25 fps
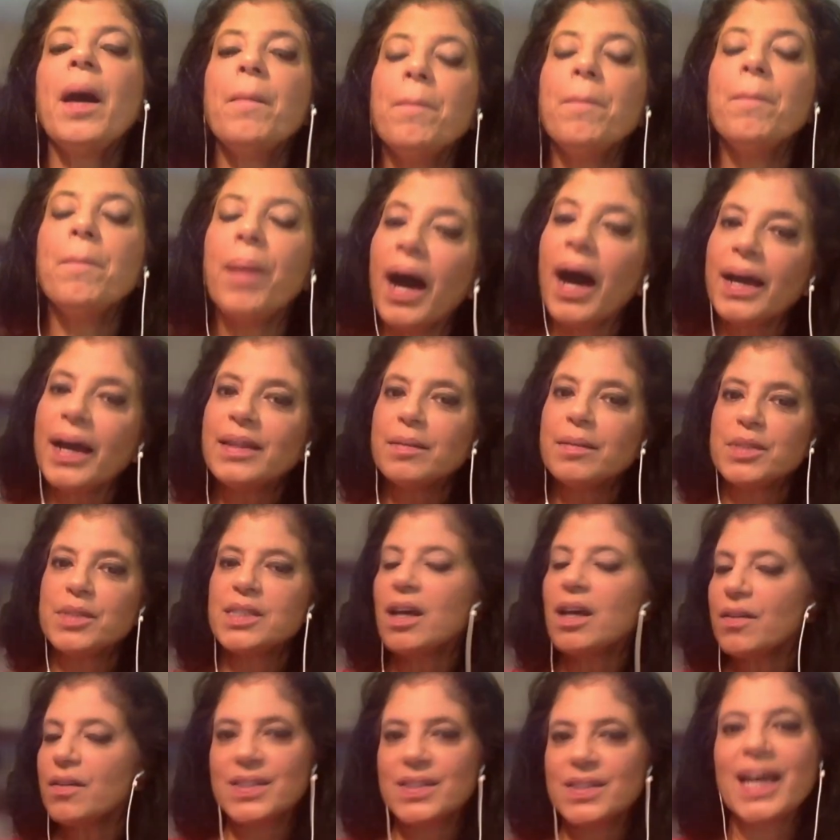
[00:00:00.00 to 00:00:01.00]
By
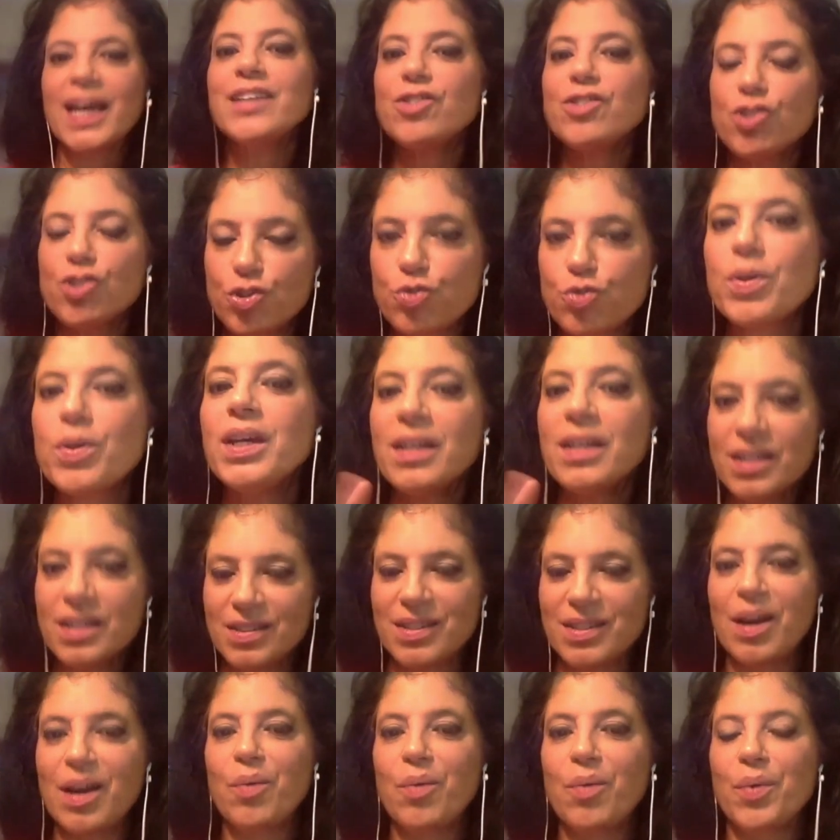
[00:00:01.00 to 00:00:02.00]
themselves, that street
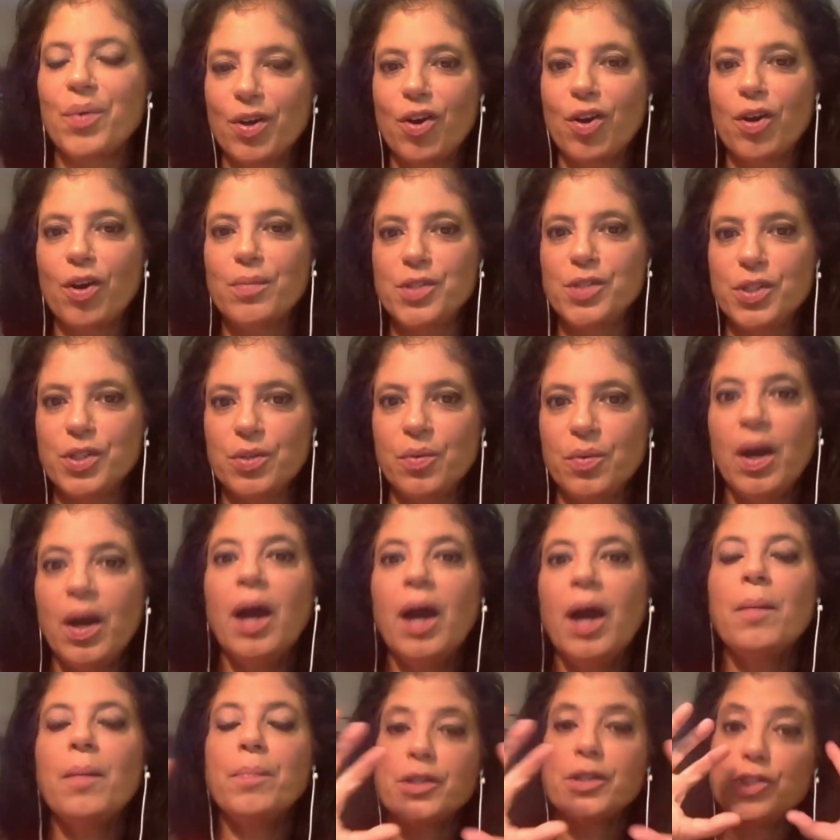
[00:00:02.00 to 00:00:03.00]
is not what harmed you,
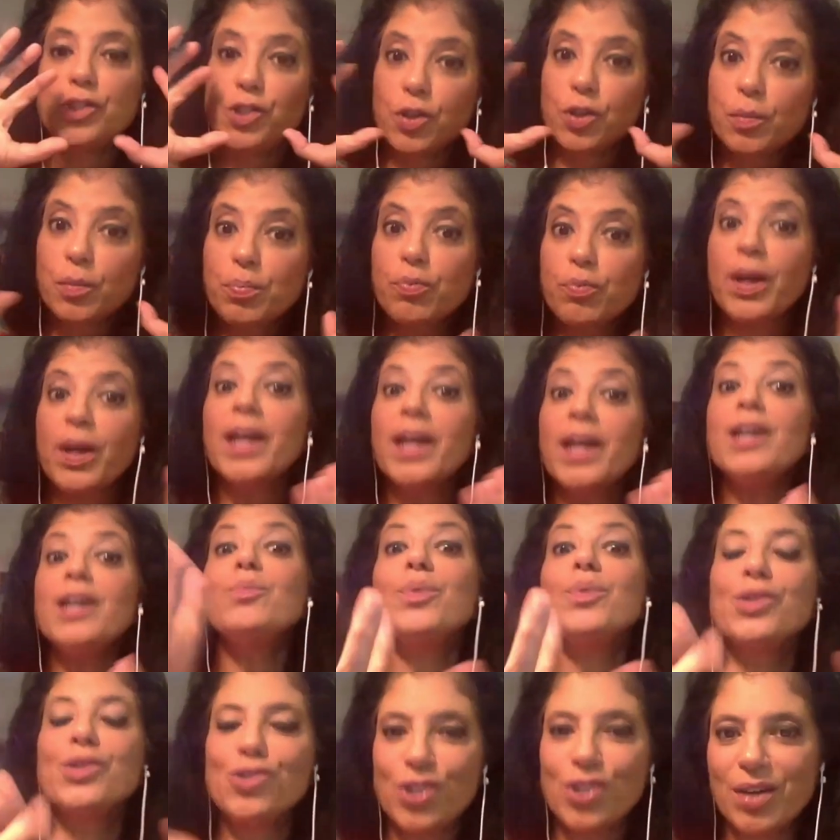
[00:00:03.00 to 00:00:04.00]
but your
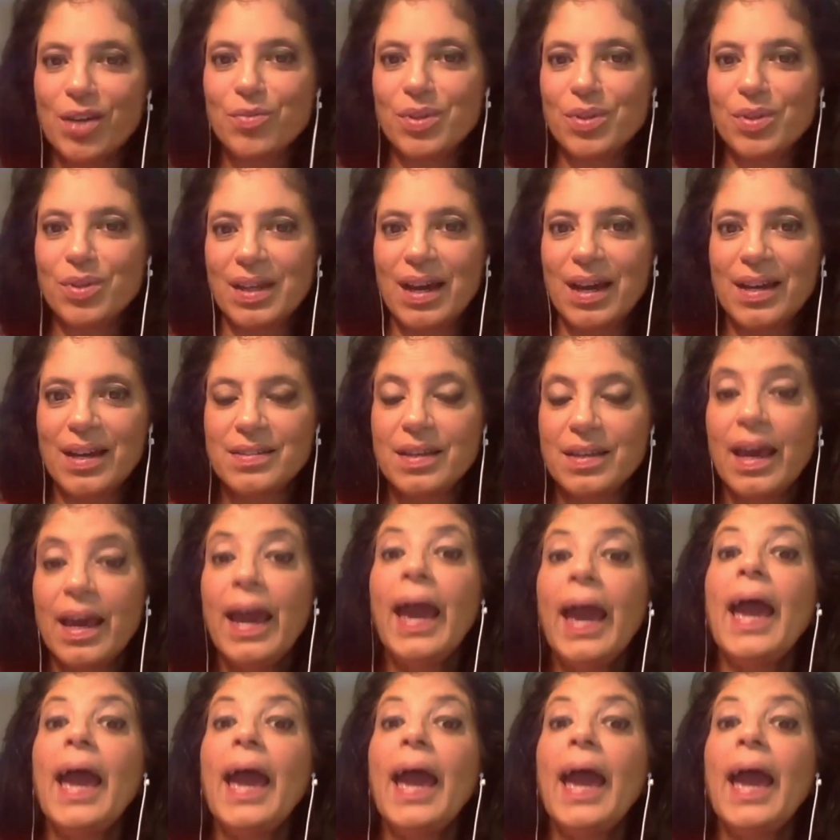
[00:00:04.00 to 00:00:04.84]
brain will generalize.